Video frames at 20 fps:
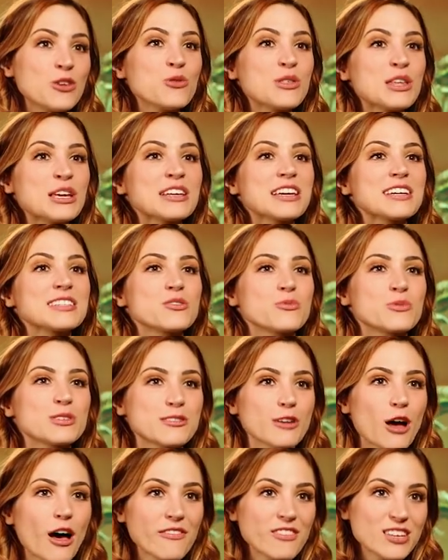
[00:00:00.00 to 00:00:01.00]
you then get to
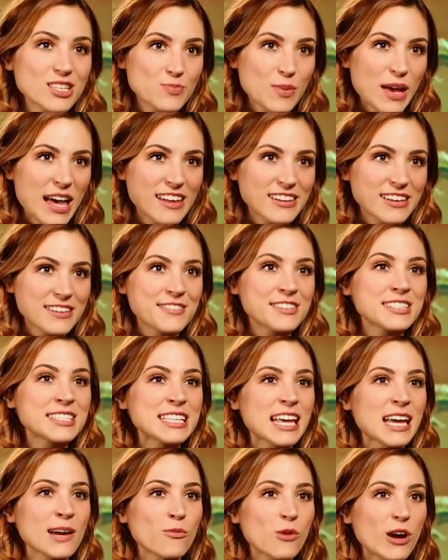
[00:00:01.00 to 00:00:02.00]
resolve the spell in the
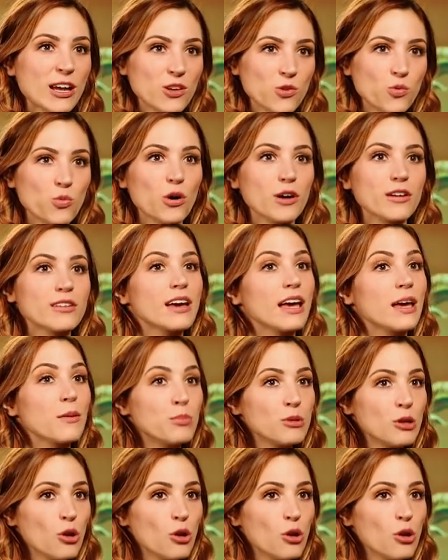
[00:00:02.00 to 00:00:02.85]
same way you would a